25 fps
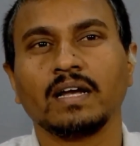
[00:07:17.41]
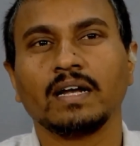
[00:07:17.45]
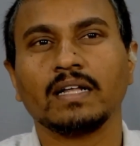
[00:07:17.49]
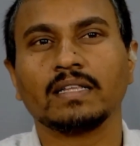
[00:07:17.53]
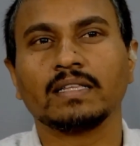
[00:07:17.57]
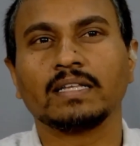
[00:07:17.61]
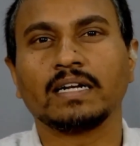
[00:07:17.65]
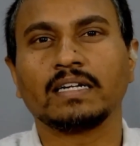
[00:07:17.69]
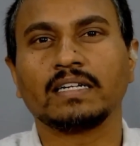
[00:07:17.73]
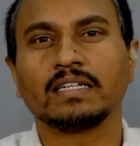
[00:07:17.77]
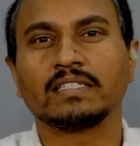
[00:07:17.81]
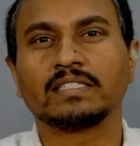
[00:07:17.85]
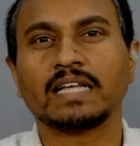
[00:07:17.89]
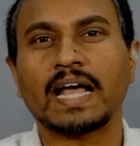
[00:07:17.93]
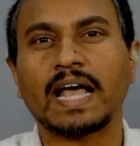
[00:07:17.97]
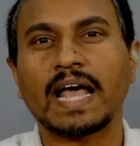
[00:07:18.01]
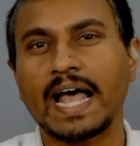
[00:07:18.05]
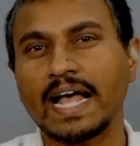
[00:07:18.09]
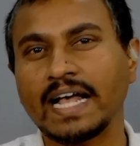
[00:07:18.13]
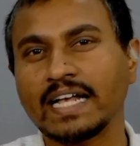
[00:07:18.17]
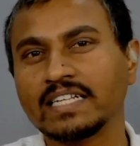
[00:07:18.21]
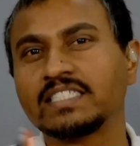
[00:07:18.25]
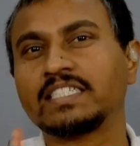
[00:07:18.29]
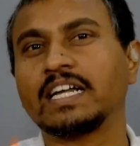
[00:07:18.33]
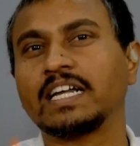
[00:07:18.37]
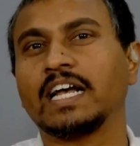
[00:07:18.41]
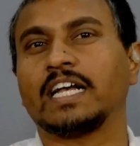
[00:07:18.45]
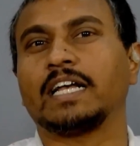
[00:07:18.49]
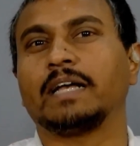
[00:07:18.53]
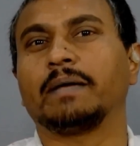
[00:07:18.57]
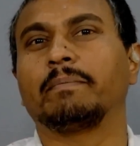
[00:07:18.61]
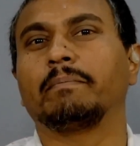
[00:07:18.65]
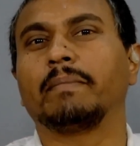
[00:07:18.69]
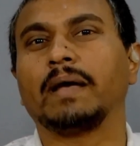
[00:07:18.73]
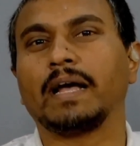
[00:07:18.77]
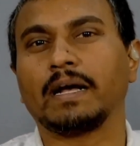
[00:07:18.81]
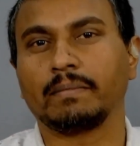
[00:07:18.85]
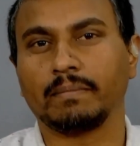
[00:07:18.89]
that is the Ash-Dyke
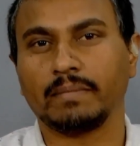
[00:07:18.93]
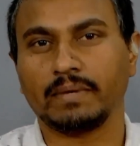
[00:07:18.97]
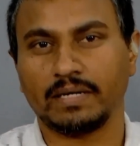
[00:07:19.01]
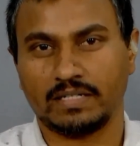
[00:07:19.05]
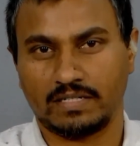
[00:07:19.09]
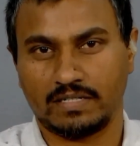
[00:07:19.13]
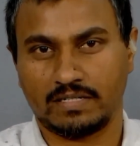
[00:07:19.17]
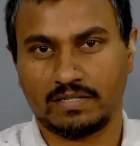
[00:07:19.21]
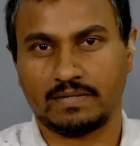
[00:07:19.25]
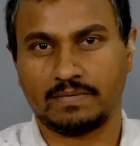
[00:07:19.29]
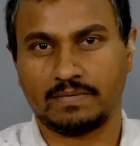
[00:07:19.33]
embankment.